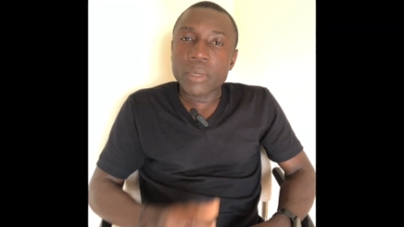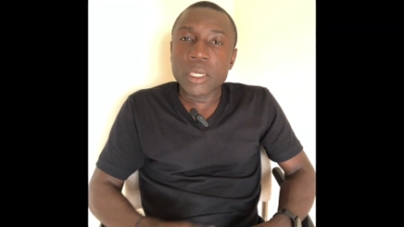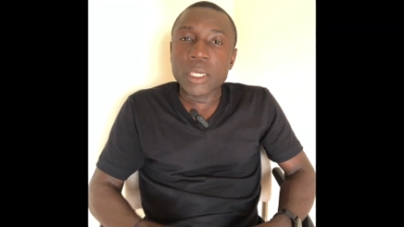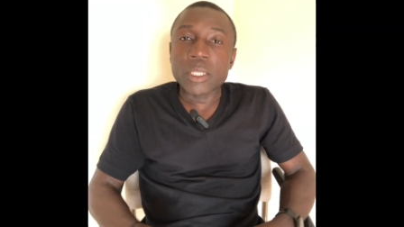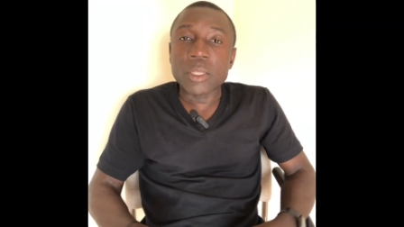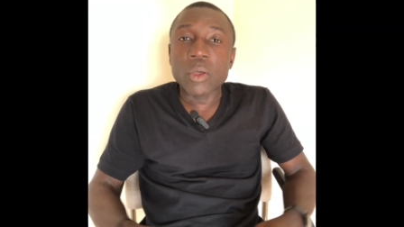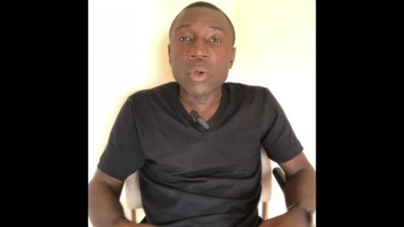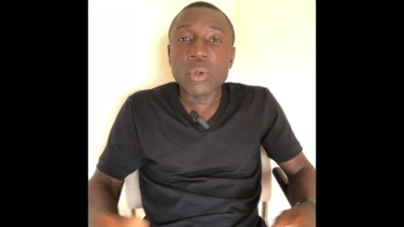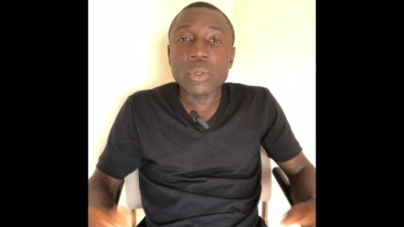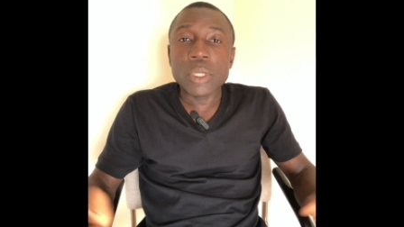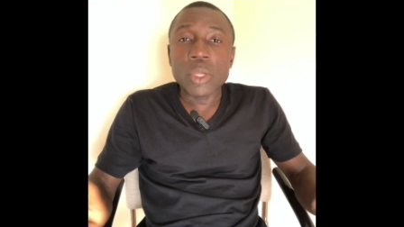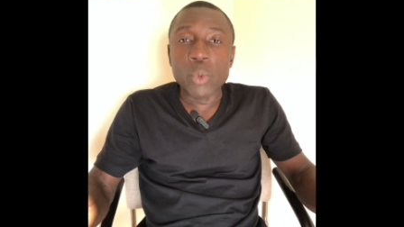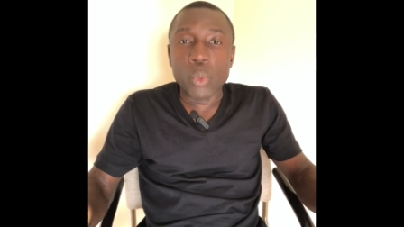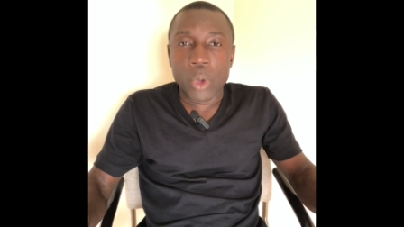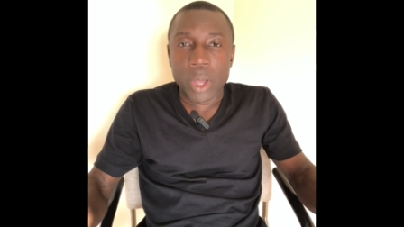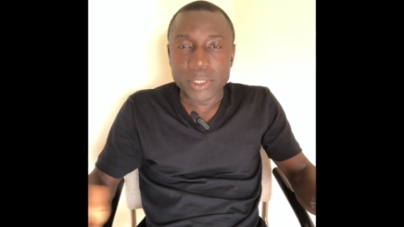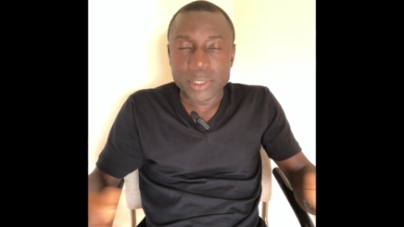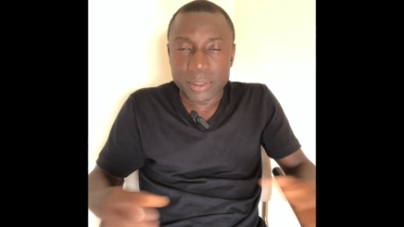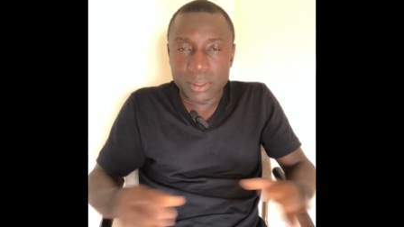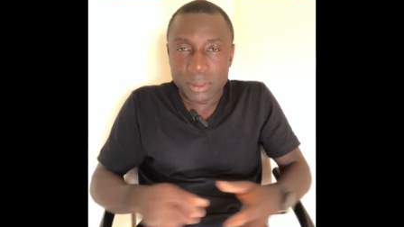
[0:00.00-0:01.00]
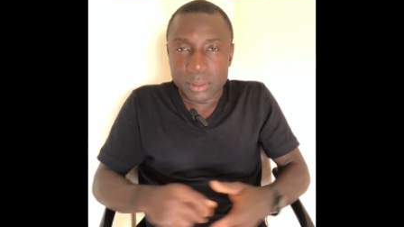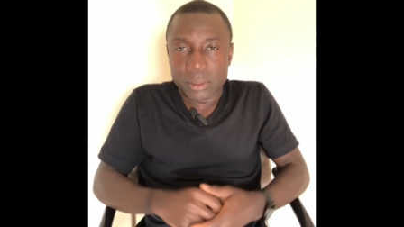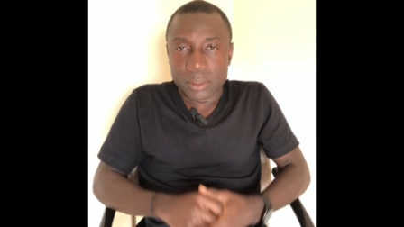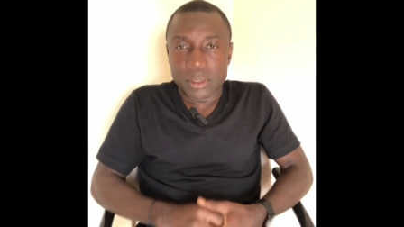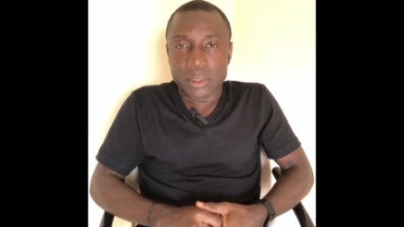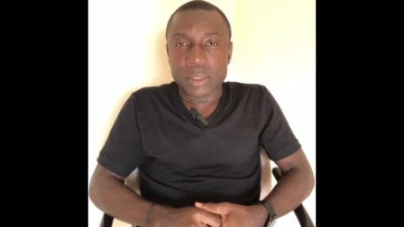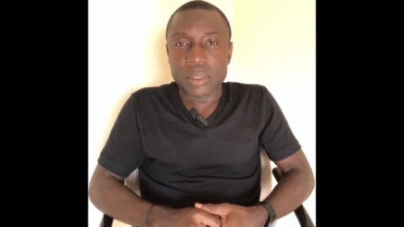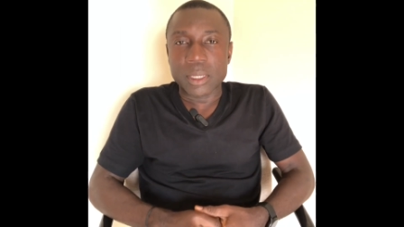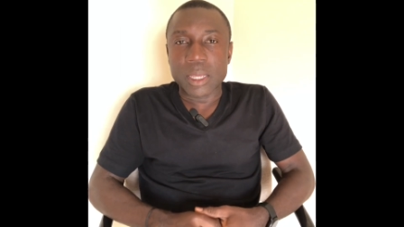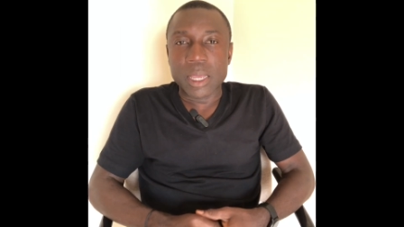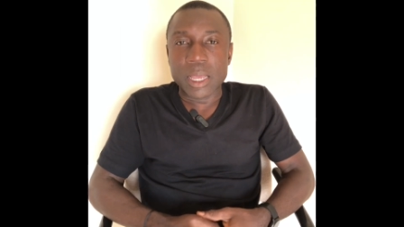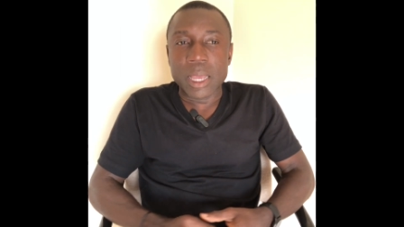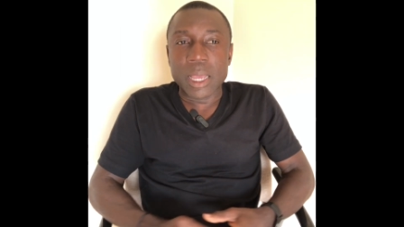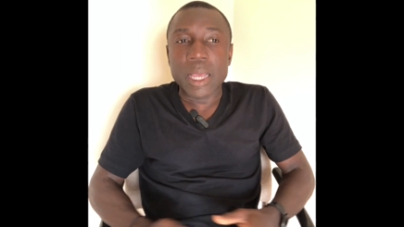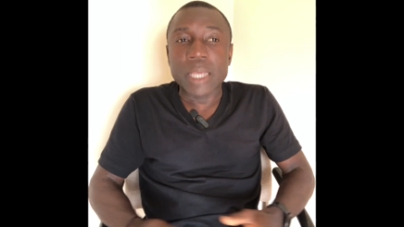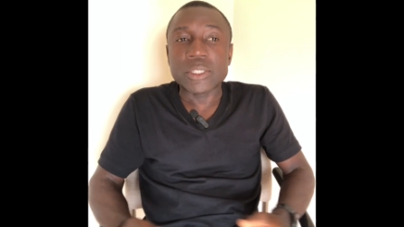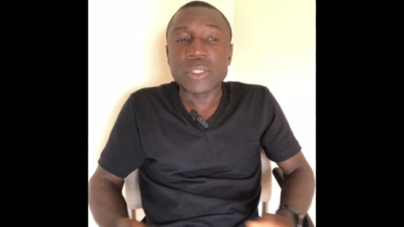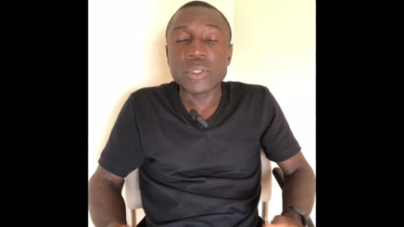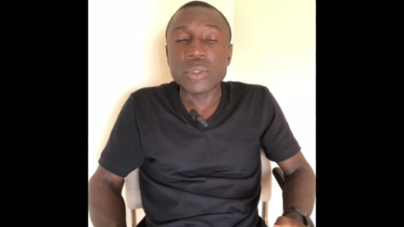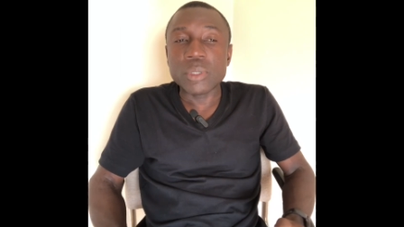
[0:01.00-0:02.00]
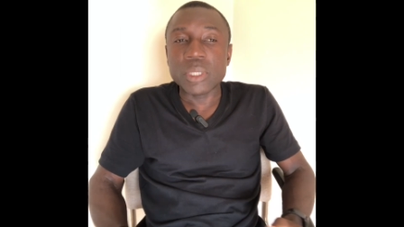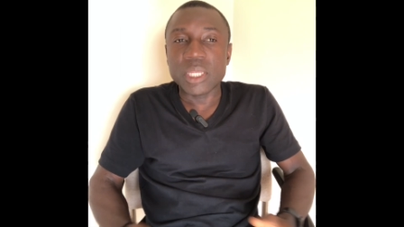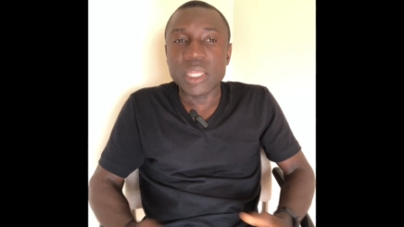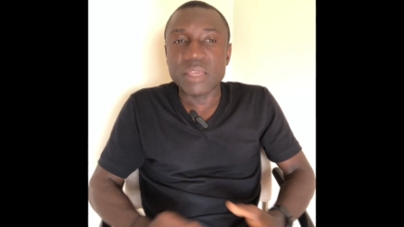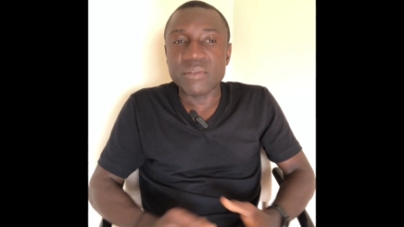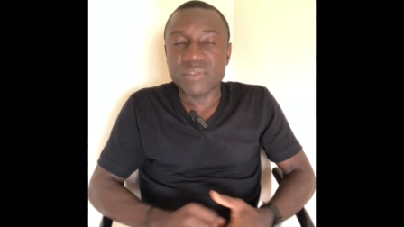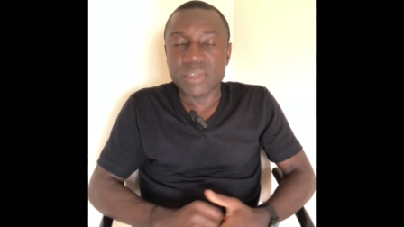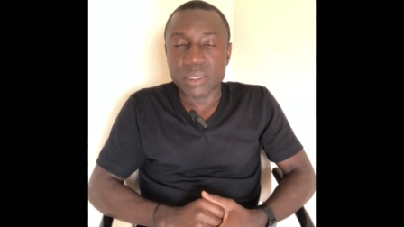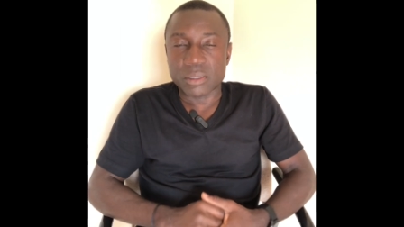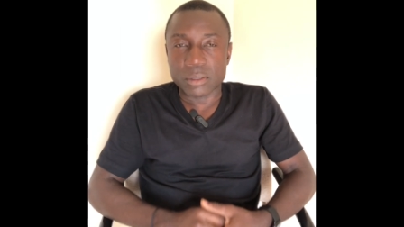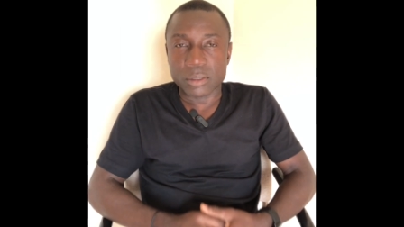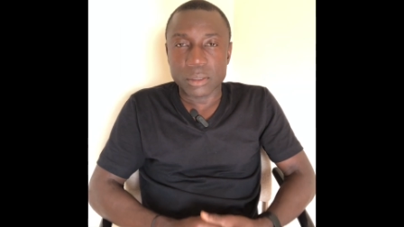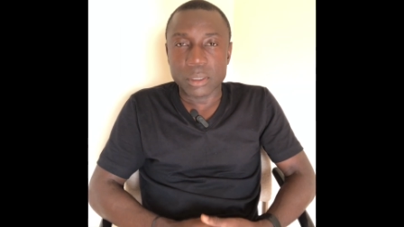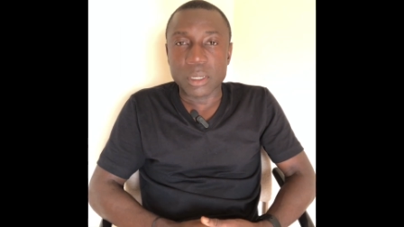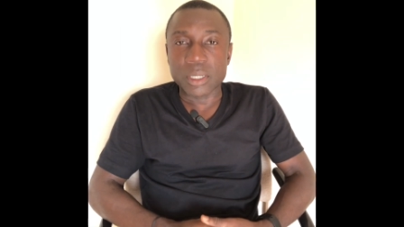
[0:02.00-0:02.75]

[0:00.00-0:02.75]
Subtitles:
it only worsens as you leave it